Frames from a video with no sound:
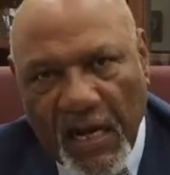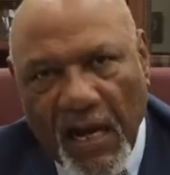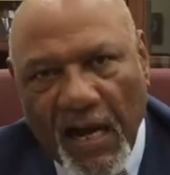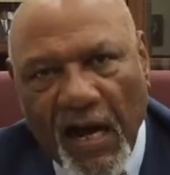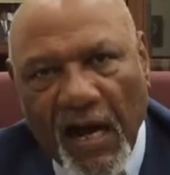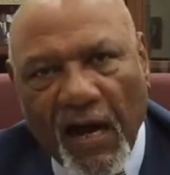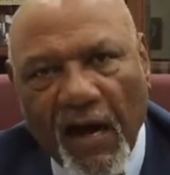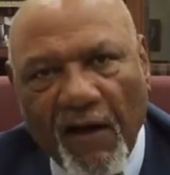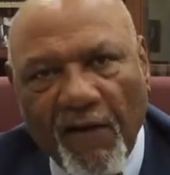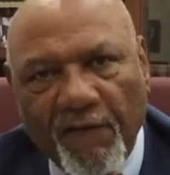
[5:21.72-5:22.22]

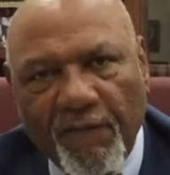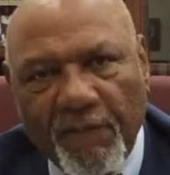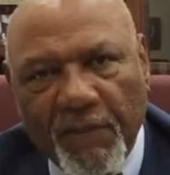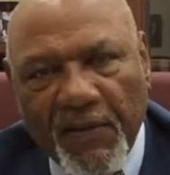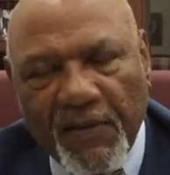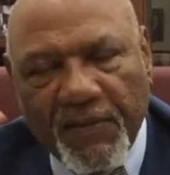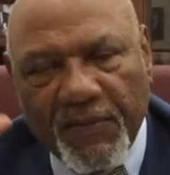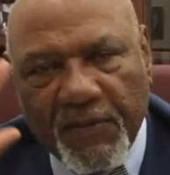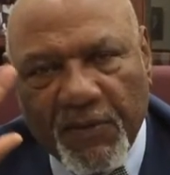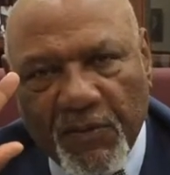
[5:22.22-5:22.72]
of
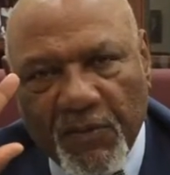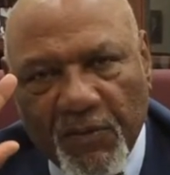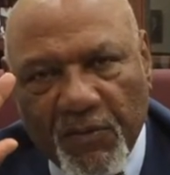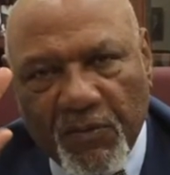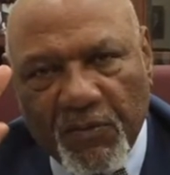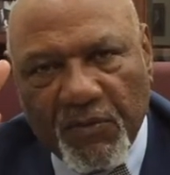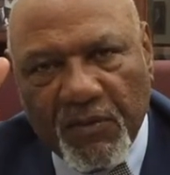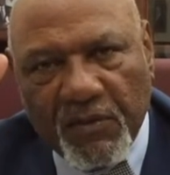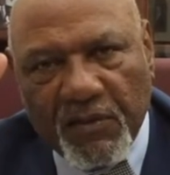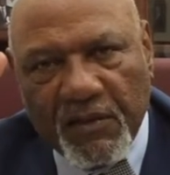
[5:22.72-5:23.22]

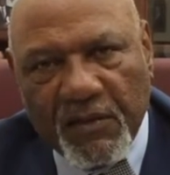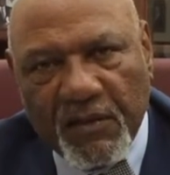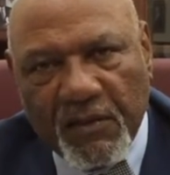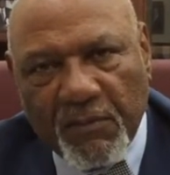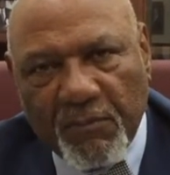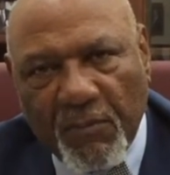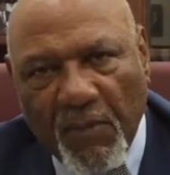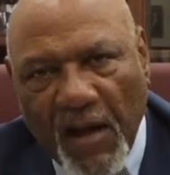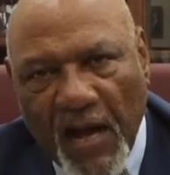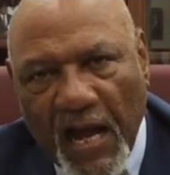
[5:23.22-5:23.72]
Bethune
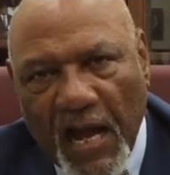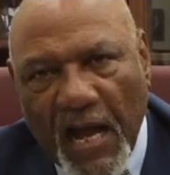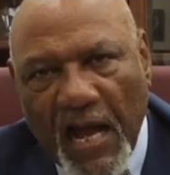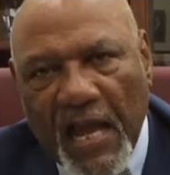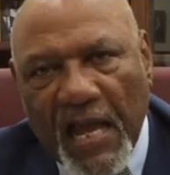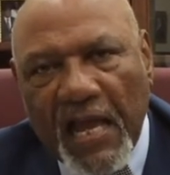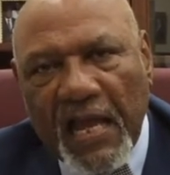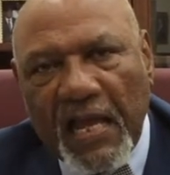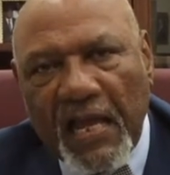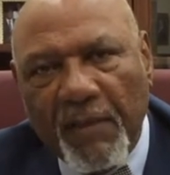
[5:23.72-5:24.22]

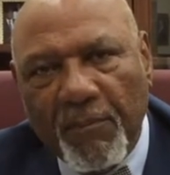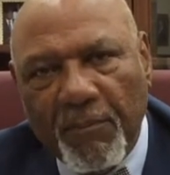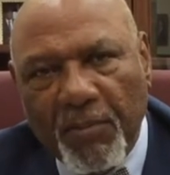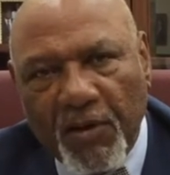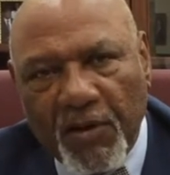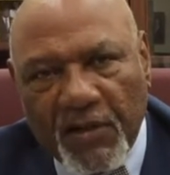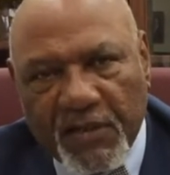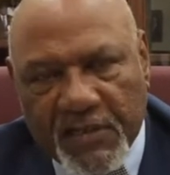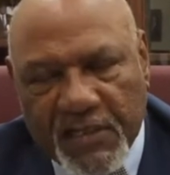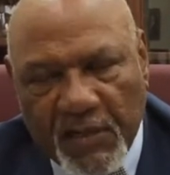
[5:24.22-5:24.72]
by
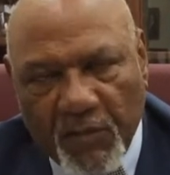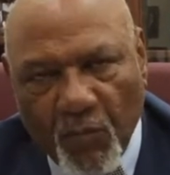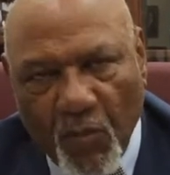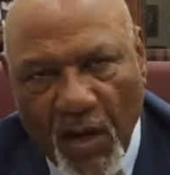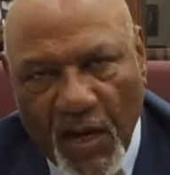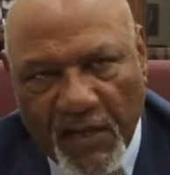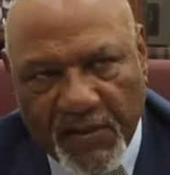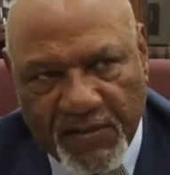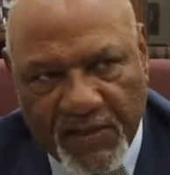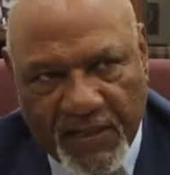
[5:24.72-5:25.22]
Booker T.
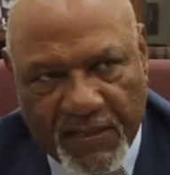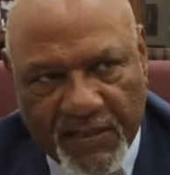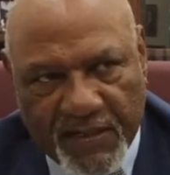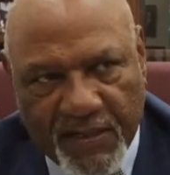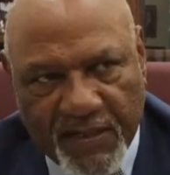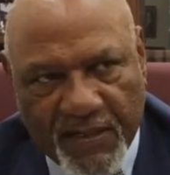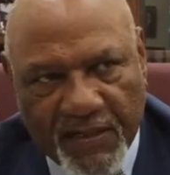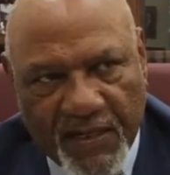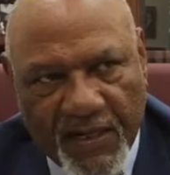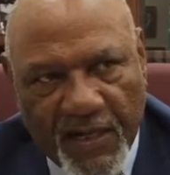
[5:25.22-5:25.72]

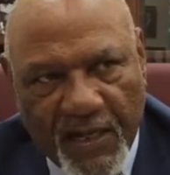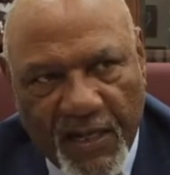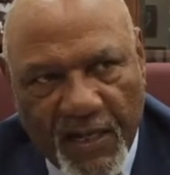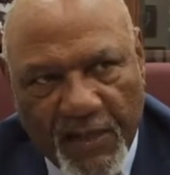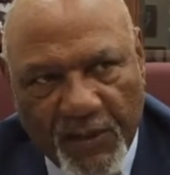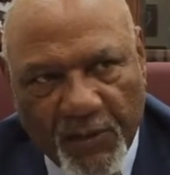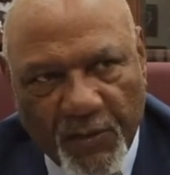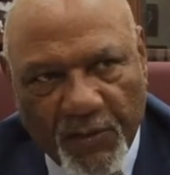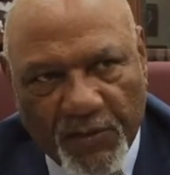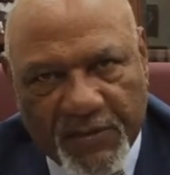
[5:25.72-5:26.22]
Washington.
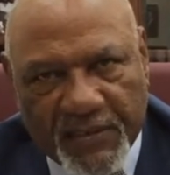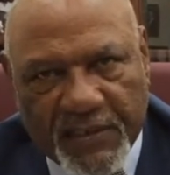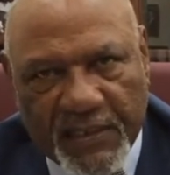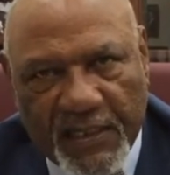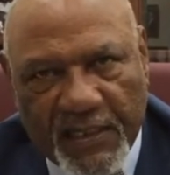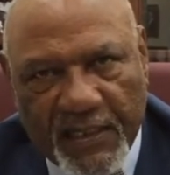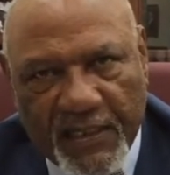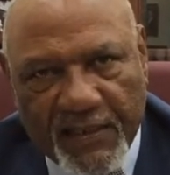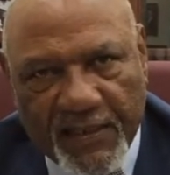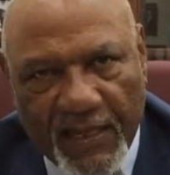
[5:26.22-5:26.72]
You'll
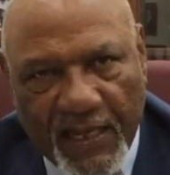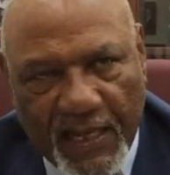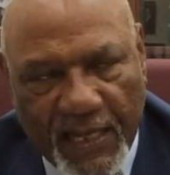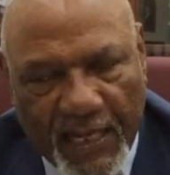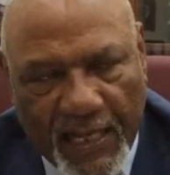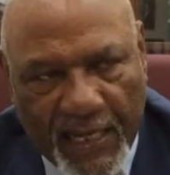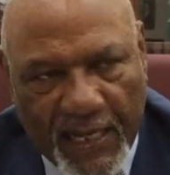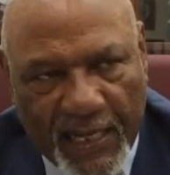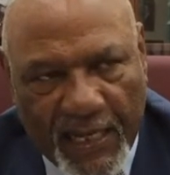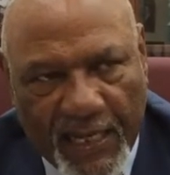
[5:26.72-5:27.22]
see the
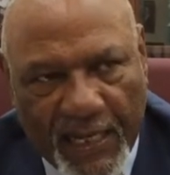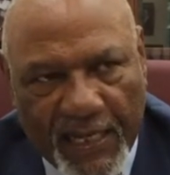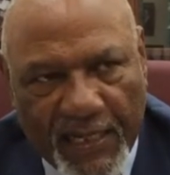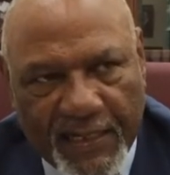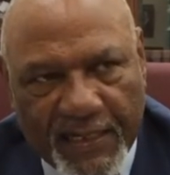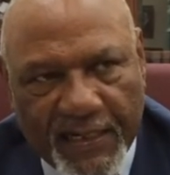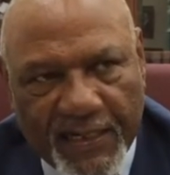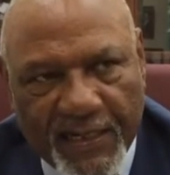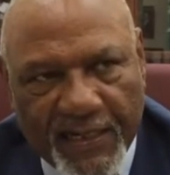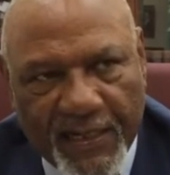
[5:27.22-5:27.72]
head,
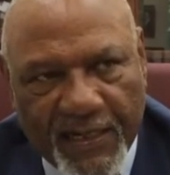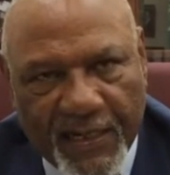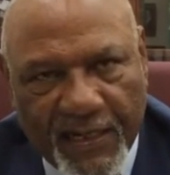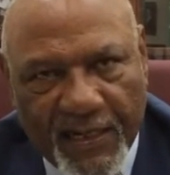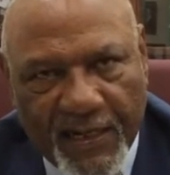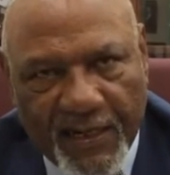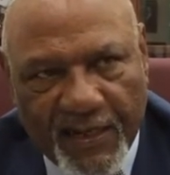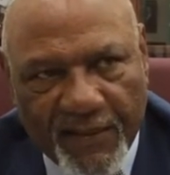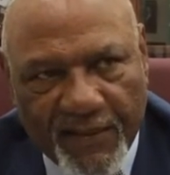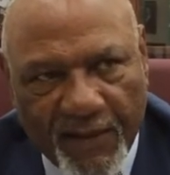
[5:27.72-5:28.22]

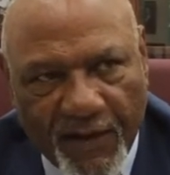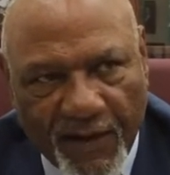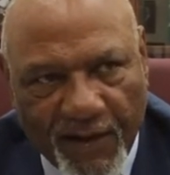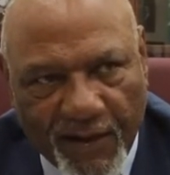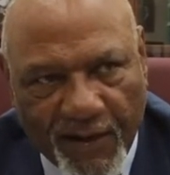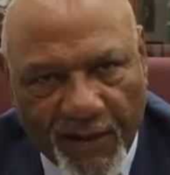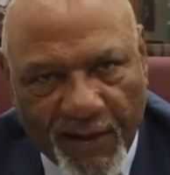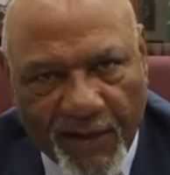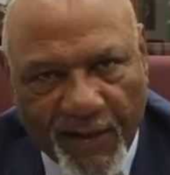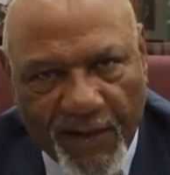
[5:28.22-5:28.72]
the
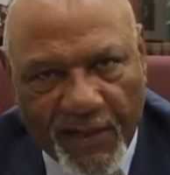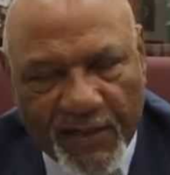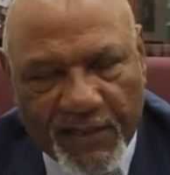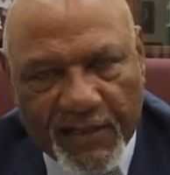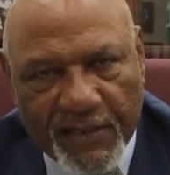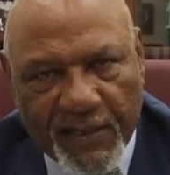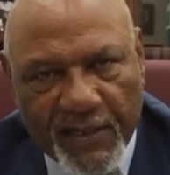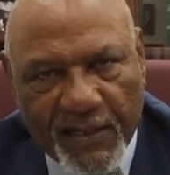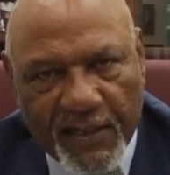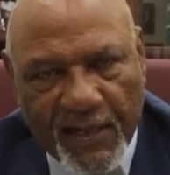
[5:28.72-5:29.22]
heart,
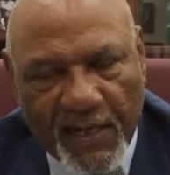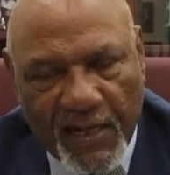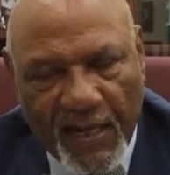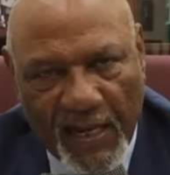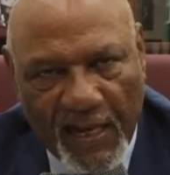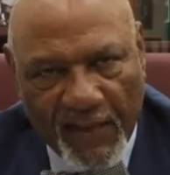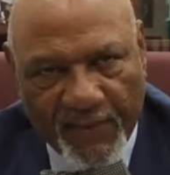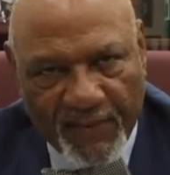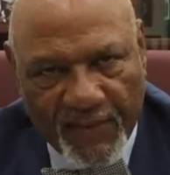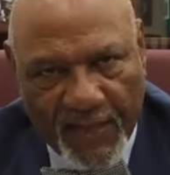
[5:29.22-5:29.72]

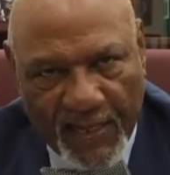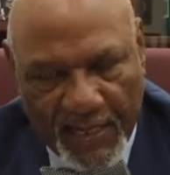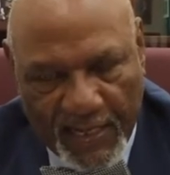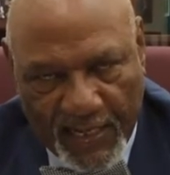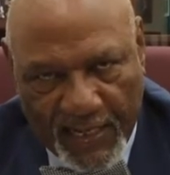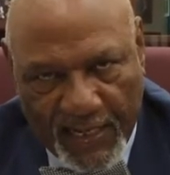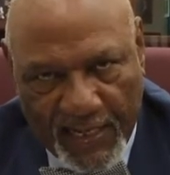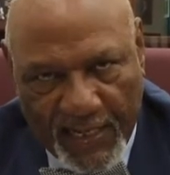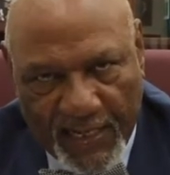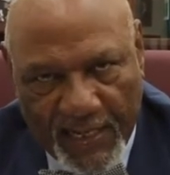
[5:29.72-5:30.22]
and the
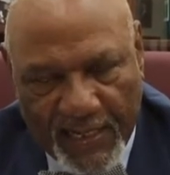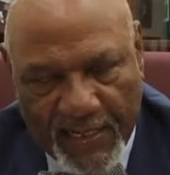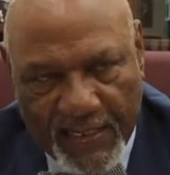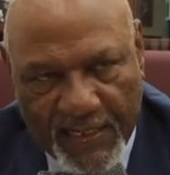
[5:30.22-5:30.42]
hand.